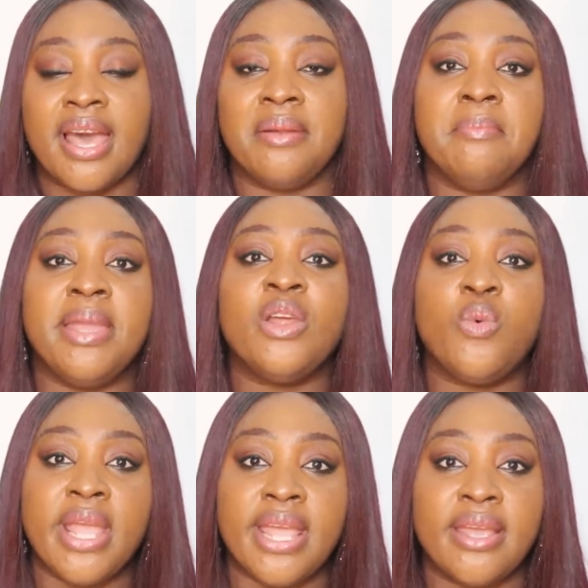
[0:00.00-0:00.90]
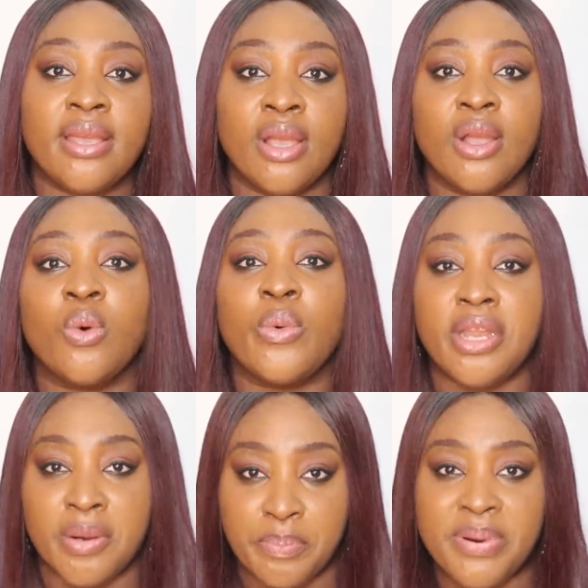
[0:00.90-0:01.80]
and made away with
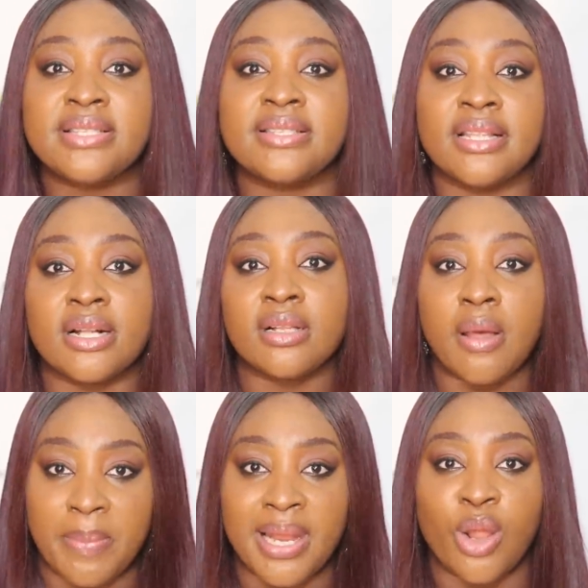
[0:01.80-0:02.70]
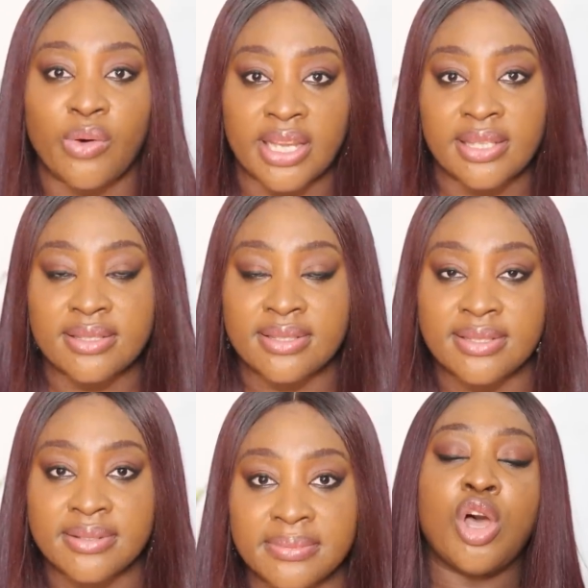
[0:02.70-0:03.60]
her personal
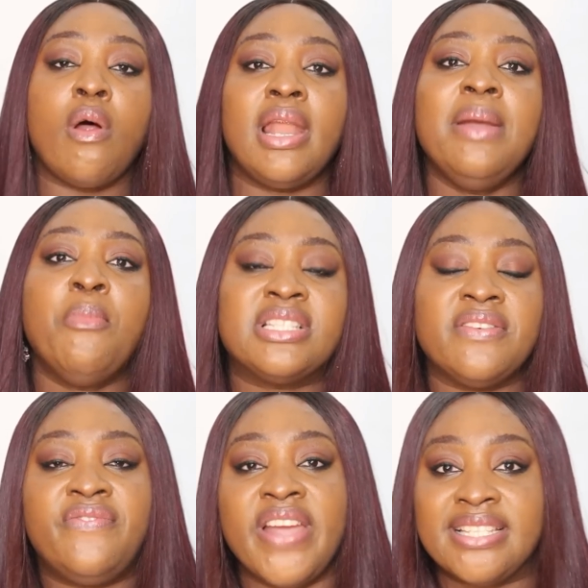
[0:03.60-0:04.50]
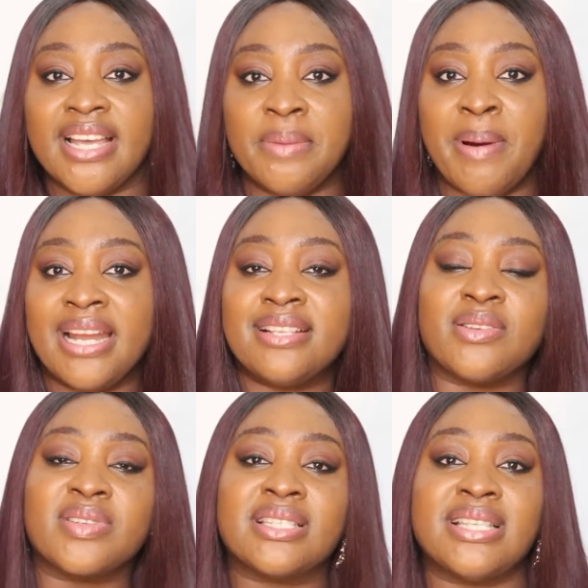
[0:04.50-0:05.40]
belongings. Thoroughly motivated by the
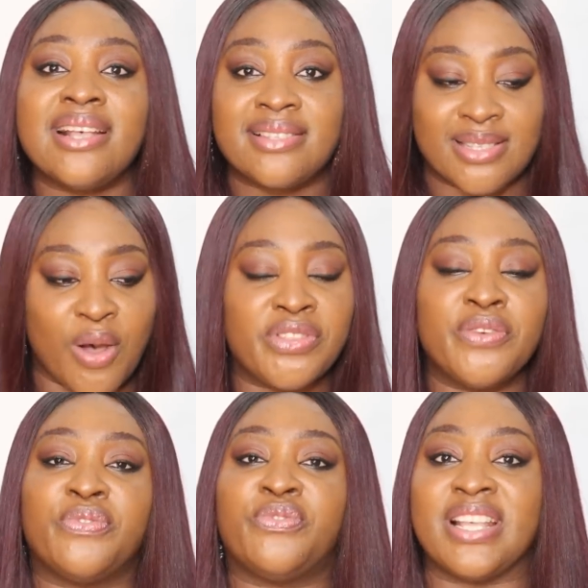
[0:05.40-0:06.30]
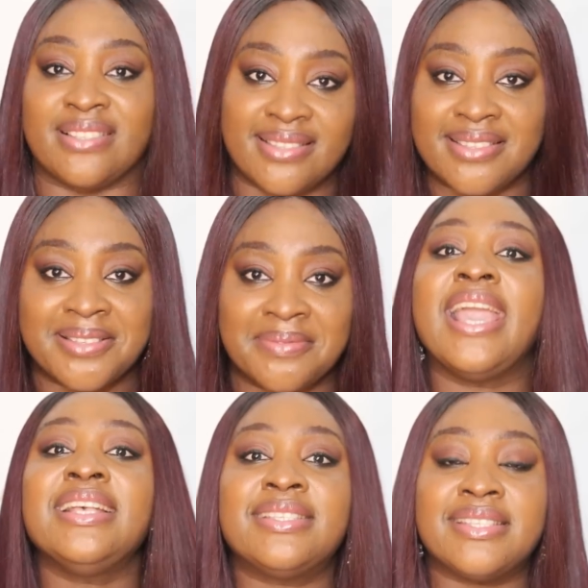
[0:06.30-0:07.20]
success of the first,
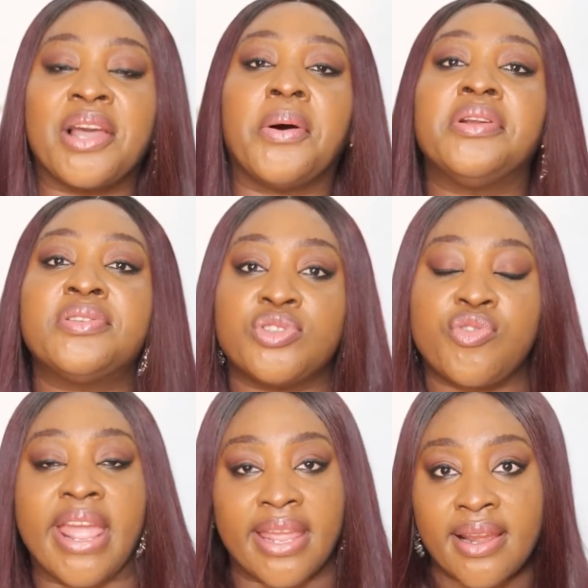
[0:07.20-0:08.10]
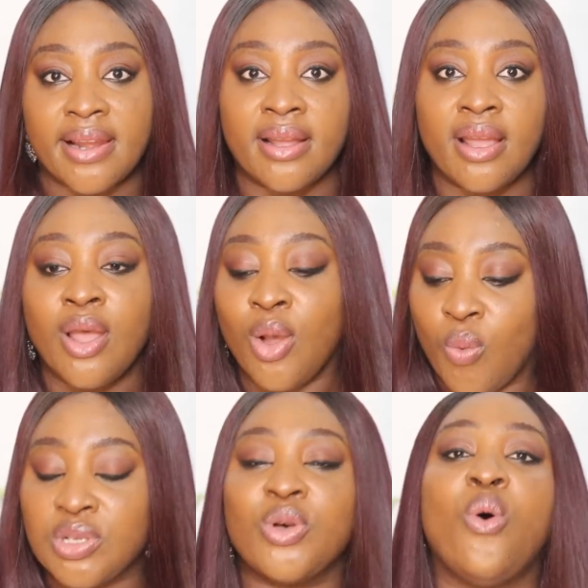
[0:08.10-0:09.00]
his second strike
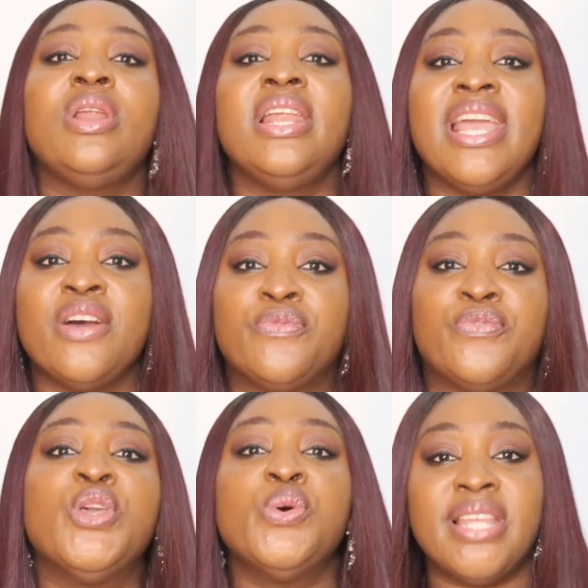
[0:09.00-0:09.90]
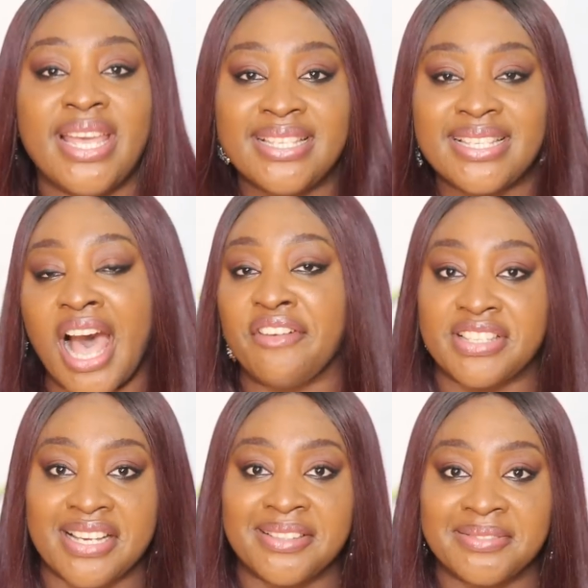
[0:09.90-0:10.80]
was only a few days
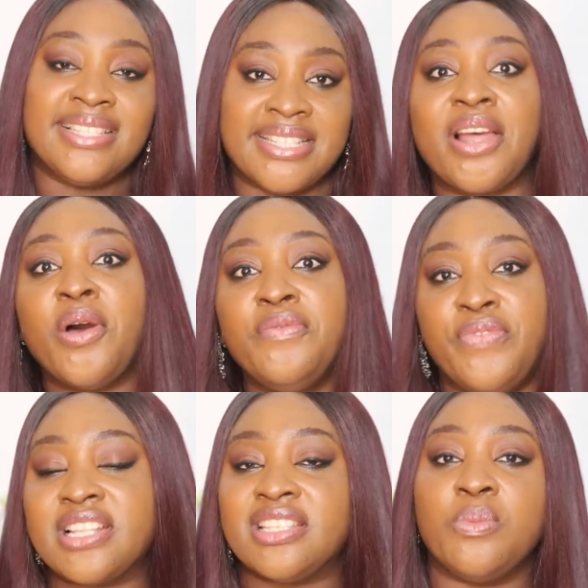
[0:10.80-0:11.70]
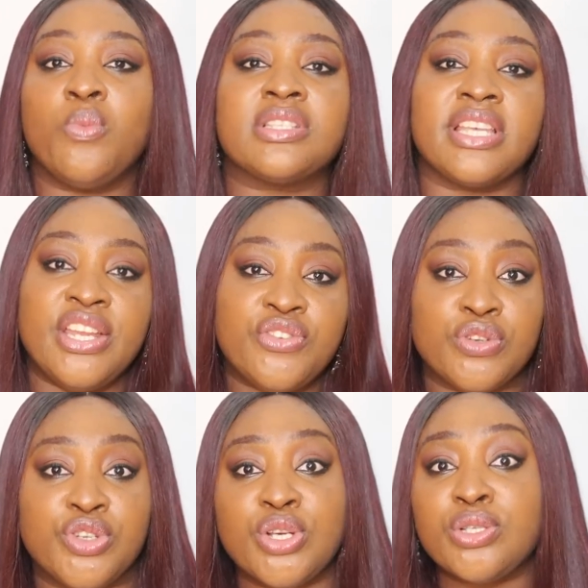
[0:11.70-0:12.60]
after. His second victim was
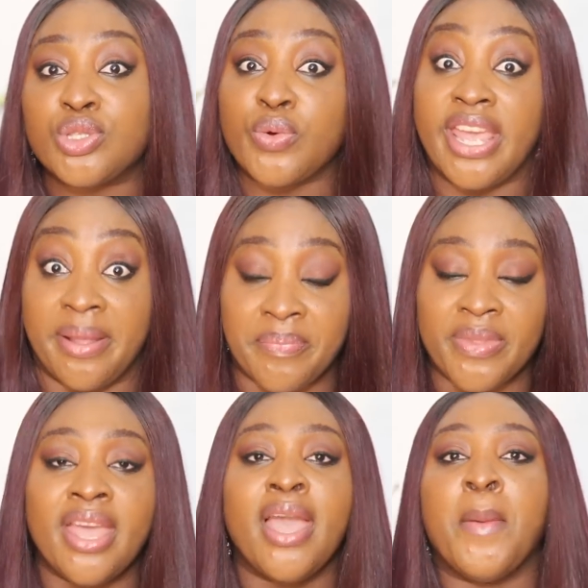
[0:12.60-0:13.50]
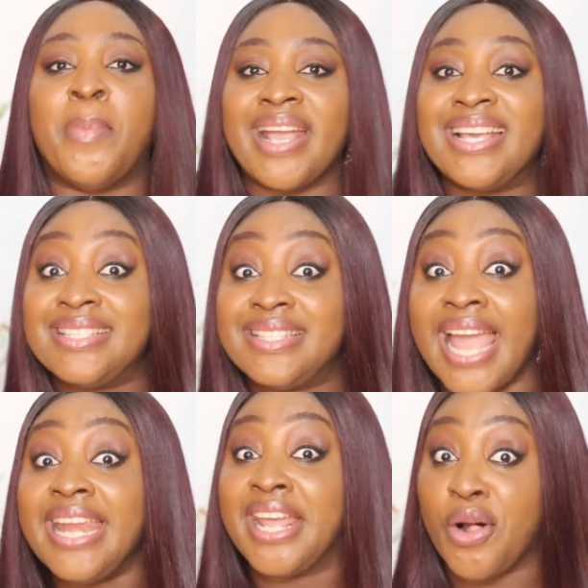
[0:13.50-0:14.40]
introduced to him by his
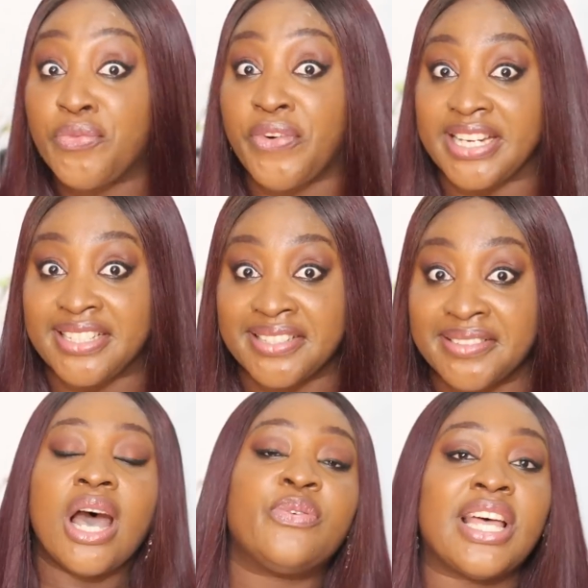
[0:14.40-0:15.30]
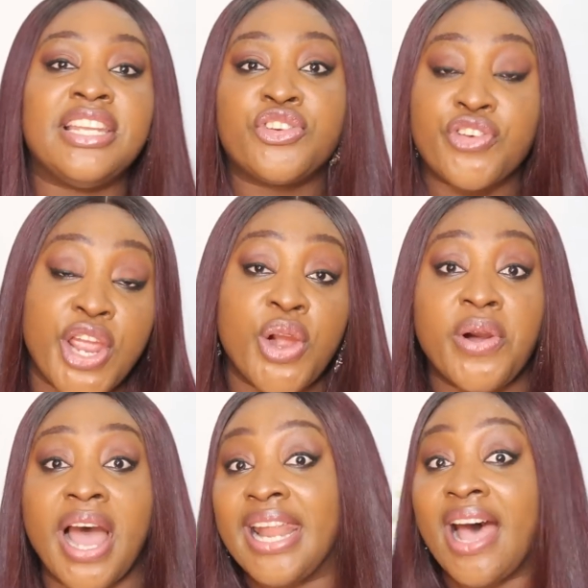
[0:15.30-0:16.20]
then girlfriend. After the
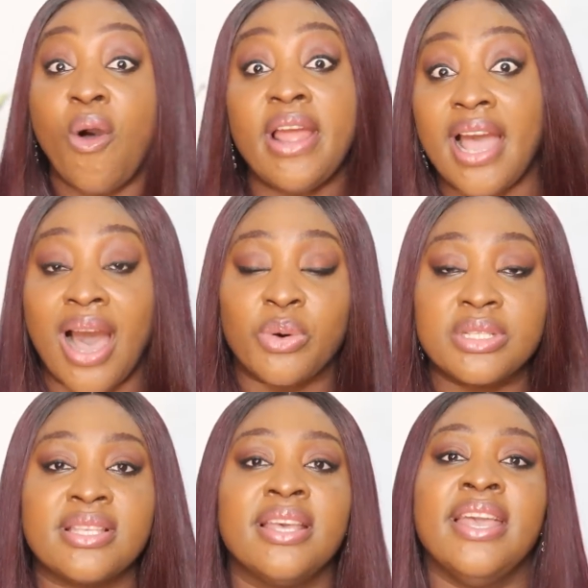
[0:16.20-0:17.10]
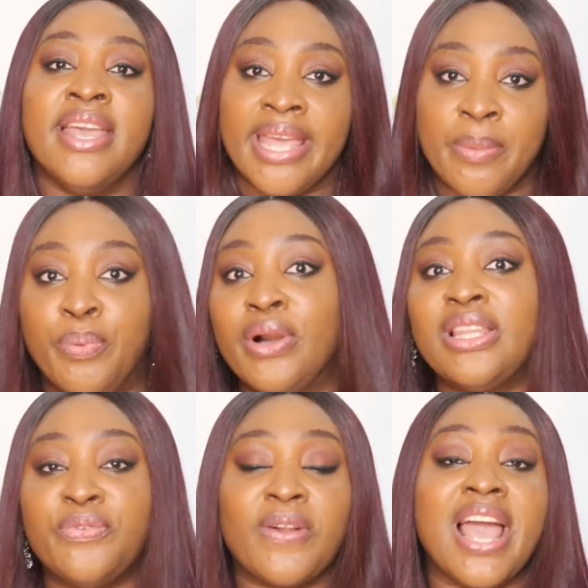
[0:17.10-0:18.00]
trio had hung out, he
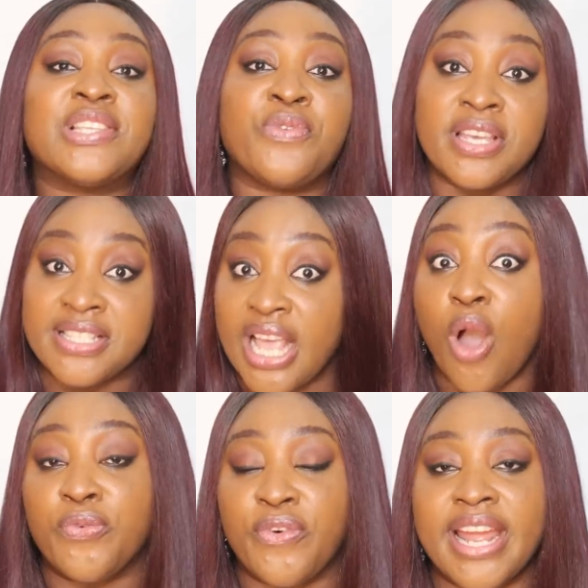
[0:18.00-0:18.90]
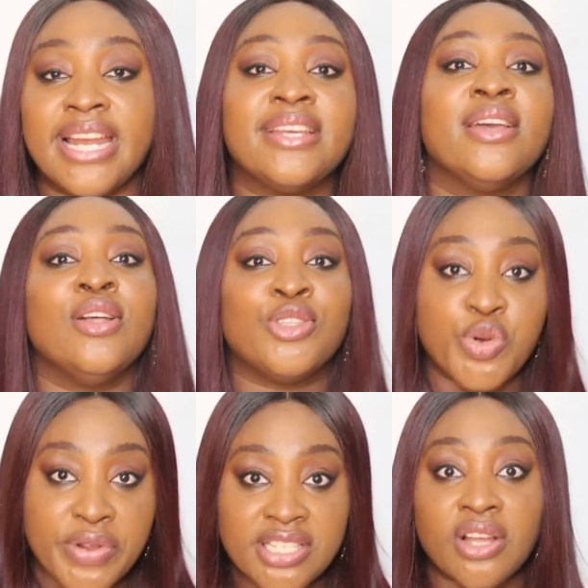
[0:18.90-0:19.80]
booked a flight for his girlfriend
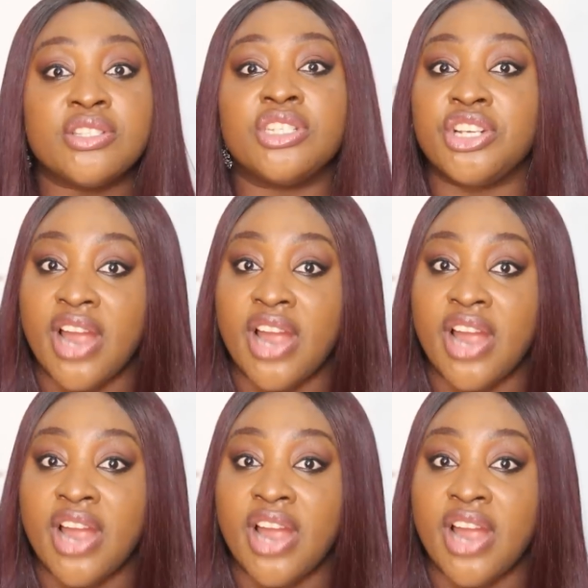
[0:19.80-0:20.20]
to return to